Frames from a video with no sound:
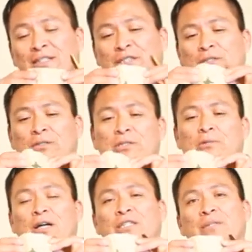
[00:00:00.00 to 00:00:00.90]
So the
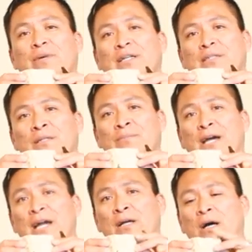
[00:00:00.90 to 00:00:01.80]
Squashy medicine
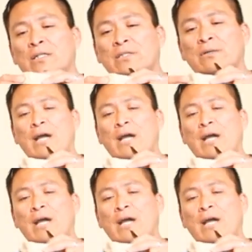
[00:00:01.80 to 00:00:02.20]
bag also